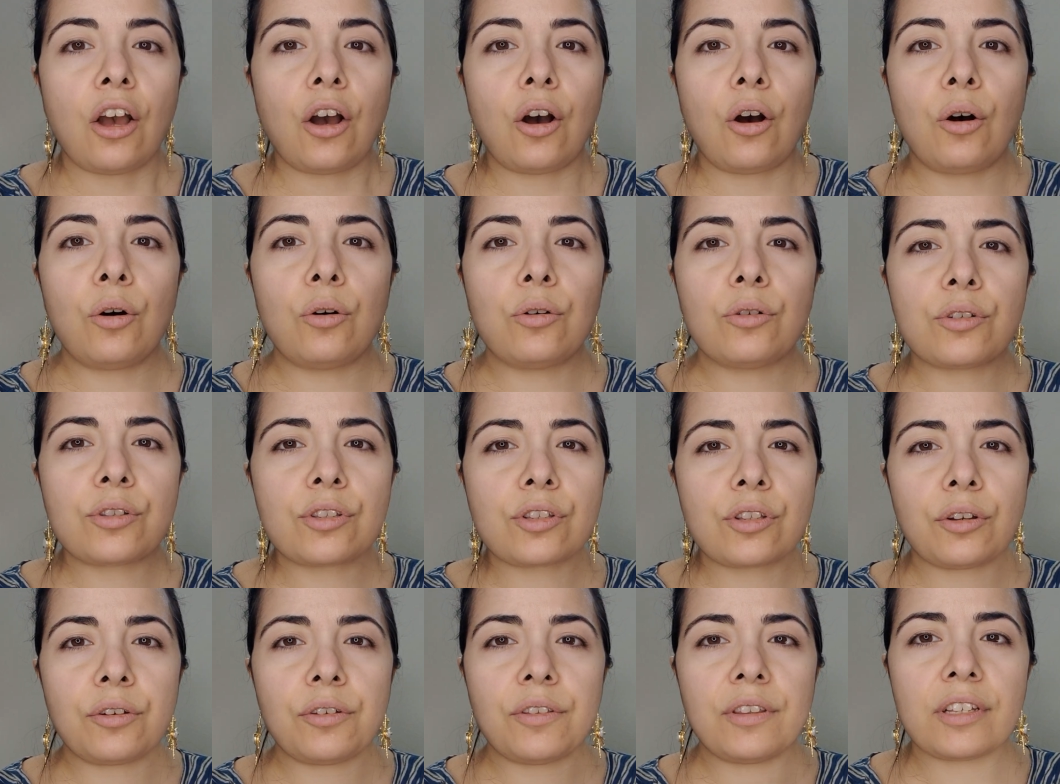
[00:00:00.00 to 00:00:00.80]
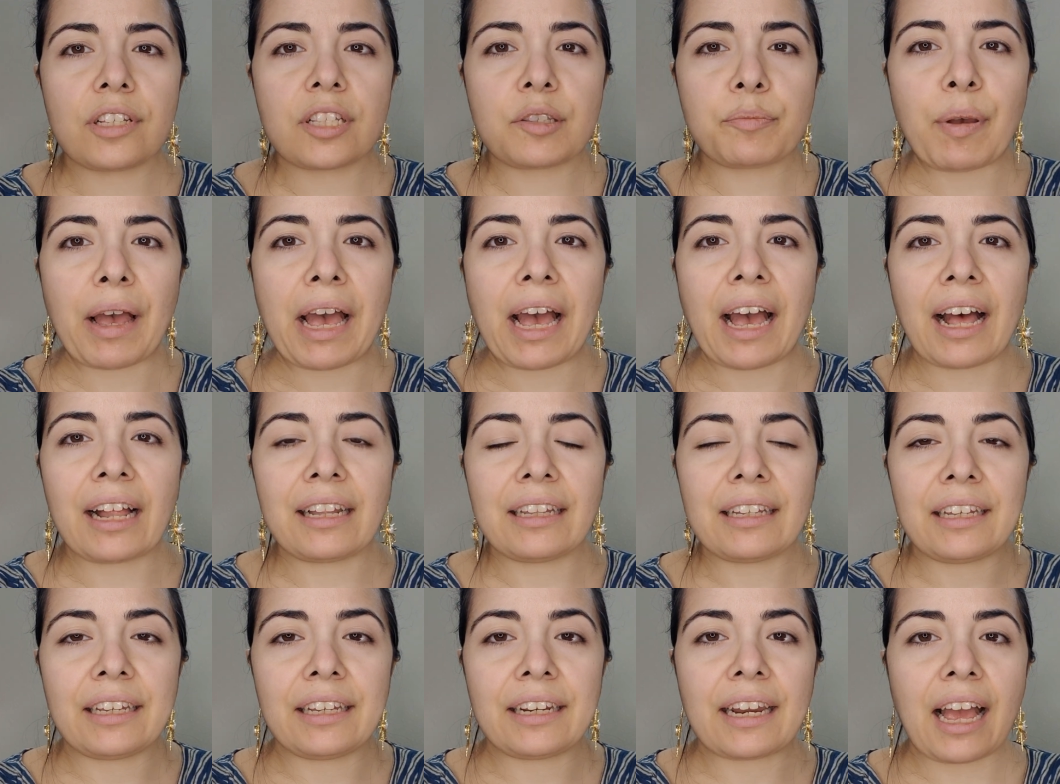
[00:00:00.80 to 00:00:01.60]
Also, this
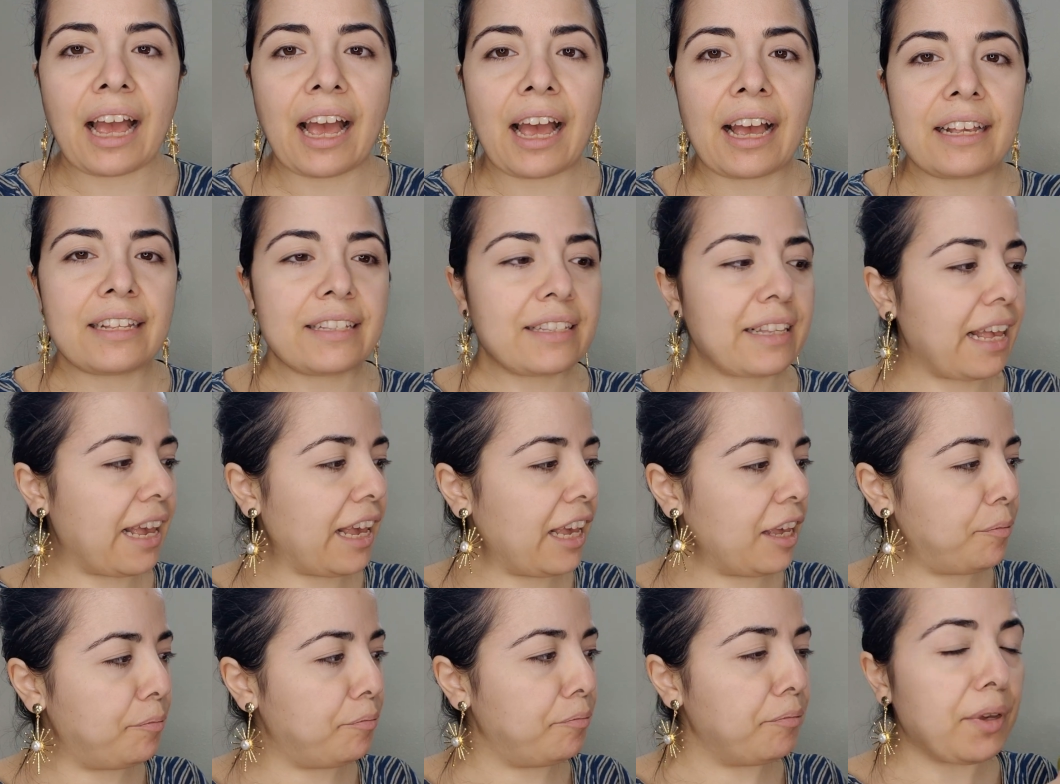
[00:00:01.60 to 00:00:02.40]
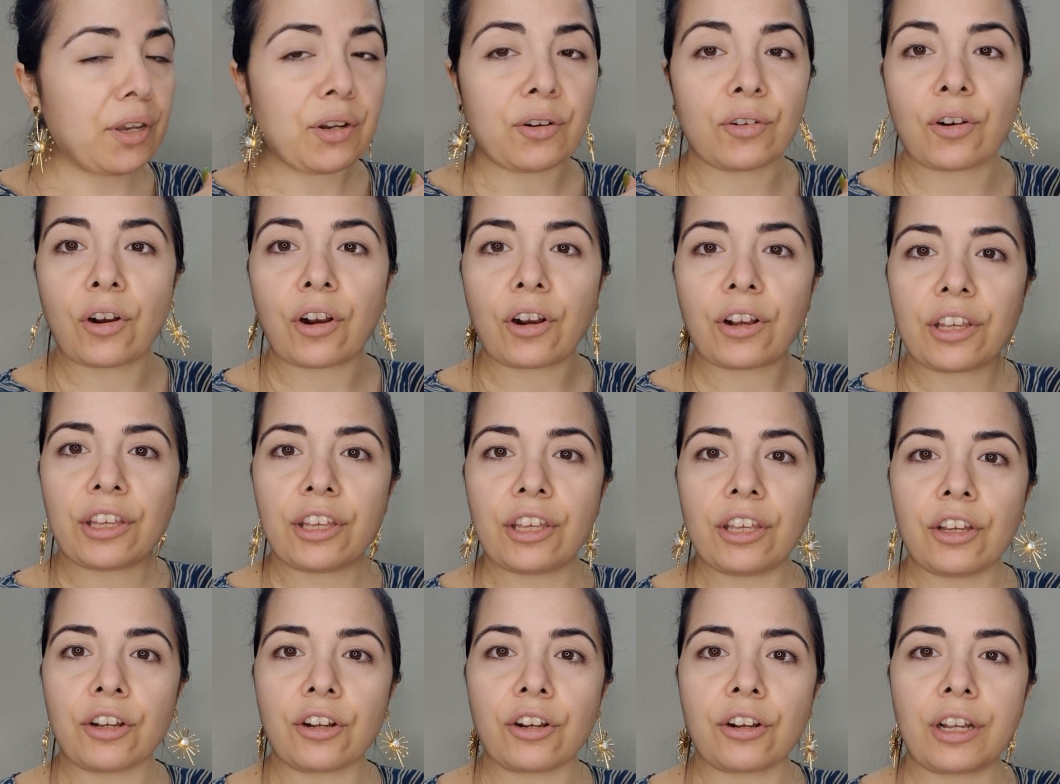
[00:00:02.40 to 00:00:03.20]
palette has a mirror
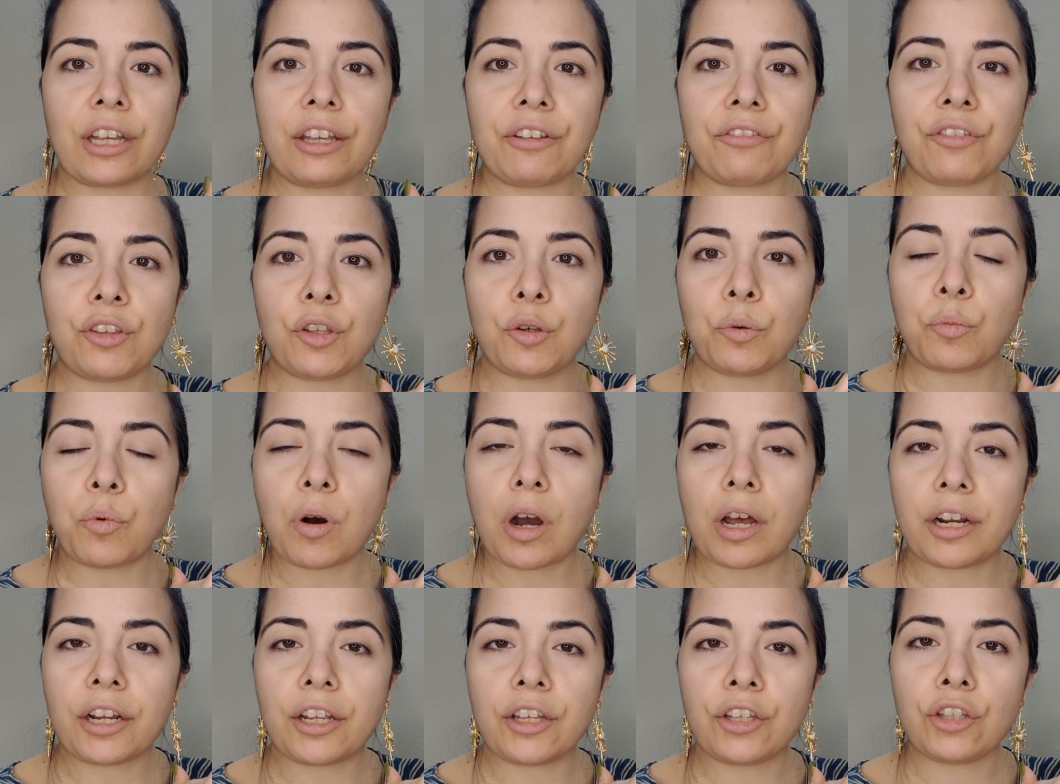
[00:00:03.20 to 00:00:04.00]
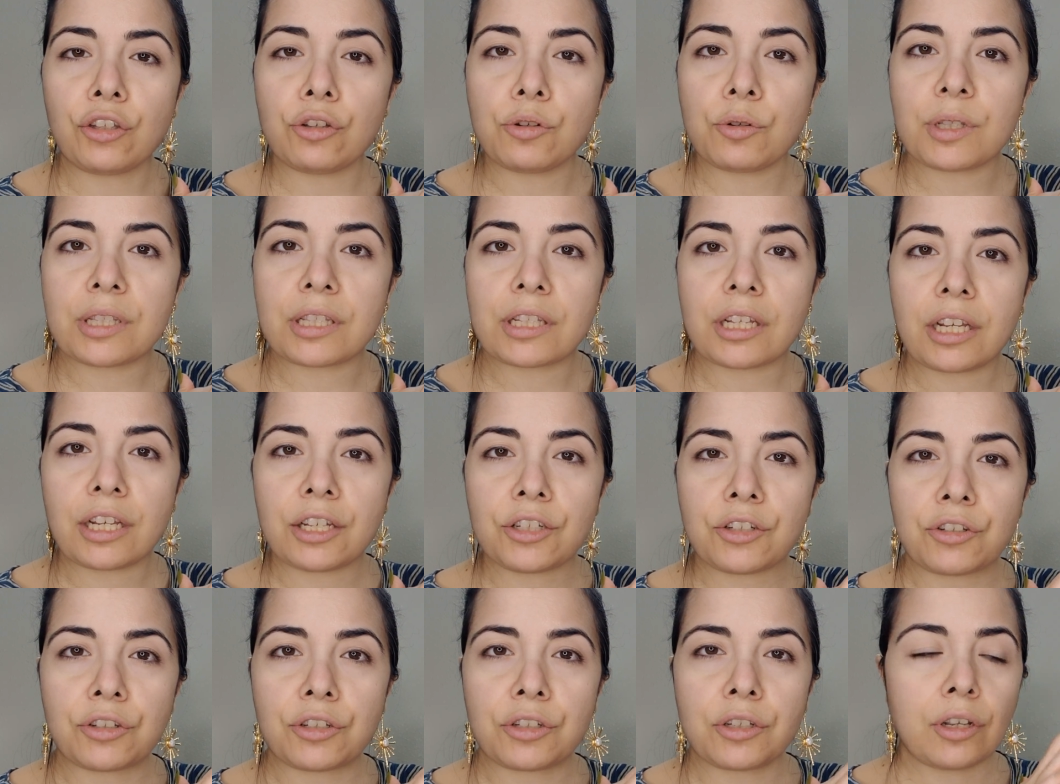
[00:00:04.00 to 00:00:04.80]
here if you want to use
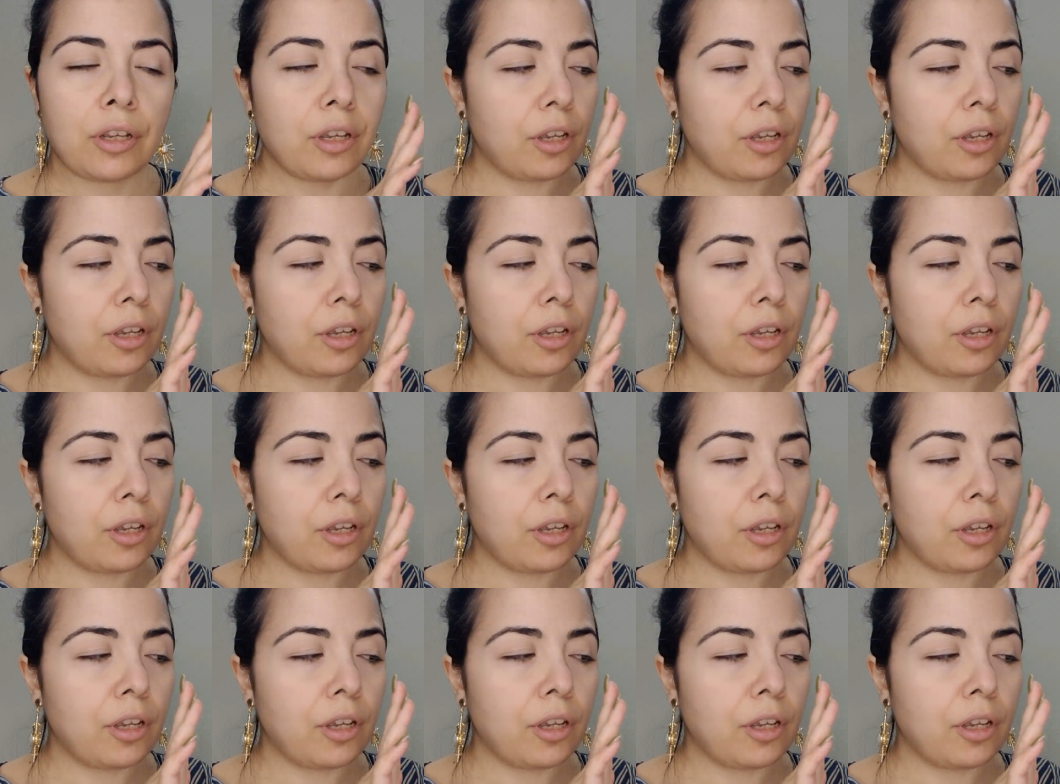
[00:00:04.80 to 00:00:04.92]
it